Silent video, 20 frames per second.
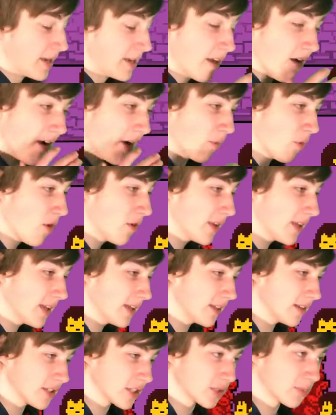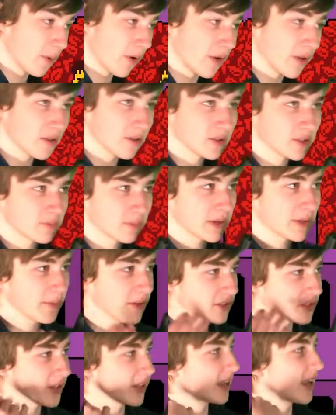Now, I won't get into spoilers, pretty
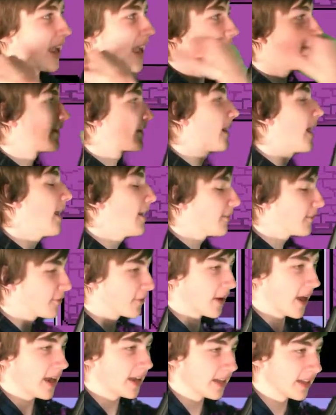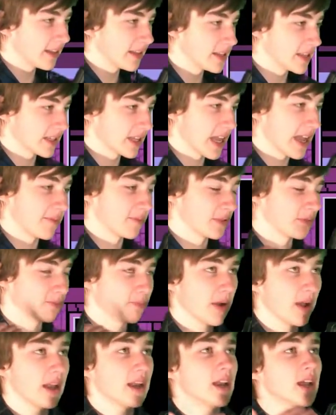much like I haven't gotten for any of these games,
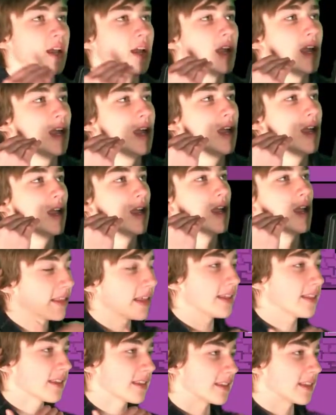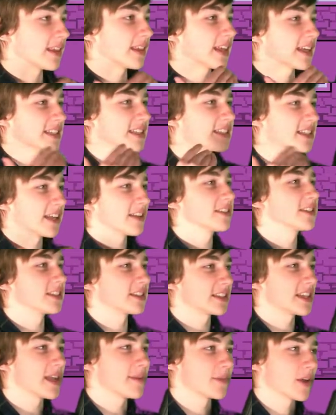but I think the thing that sells
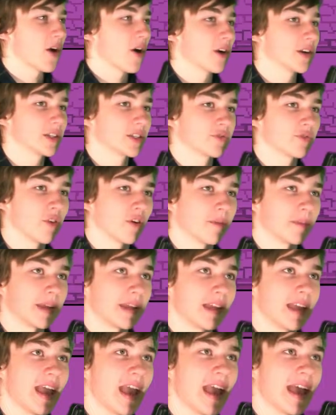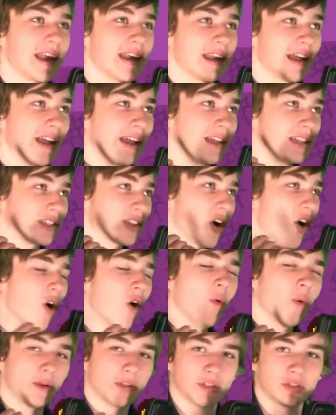this game the hardest for me and has
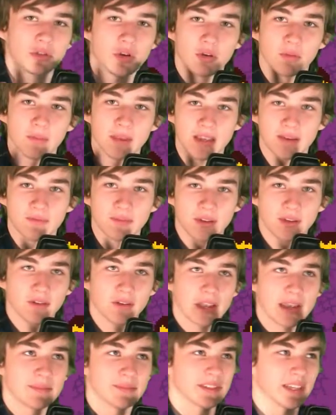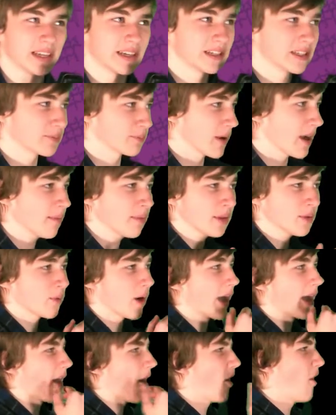always sold me in video games, and is probably
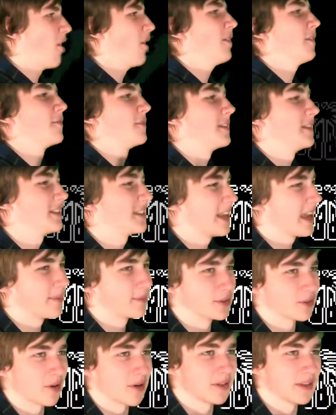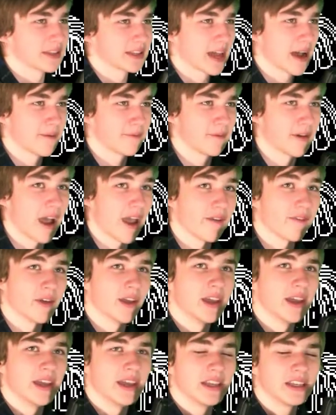why all of these games are on the top
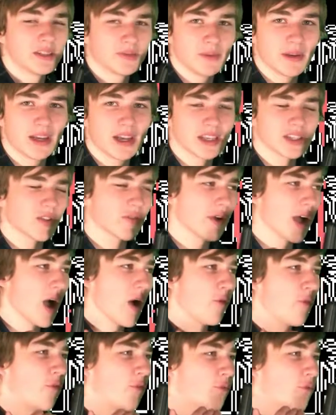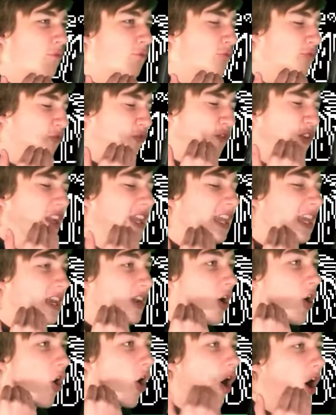5, is because of how
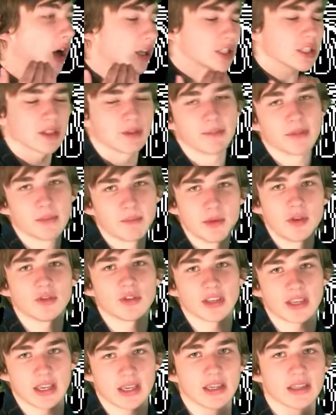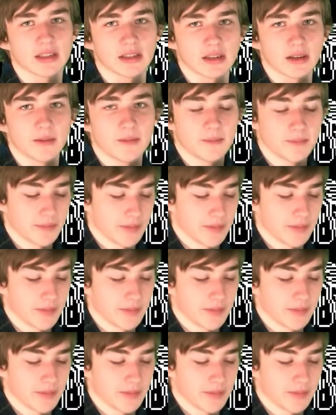freaking awesome the music is.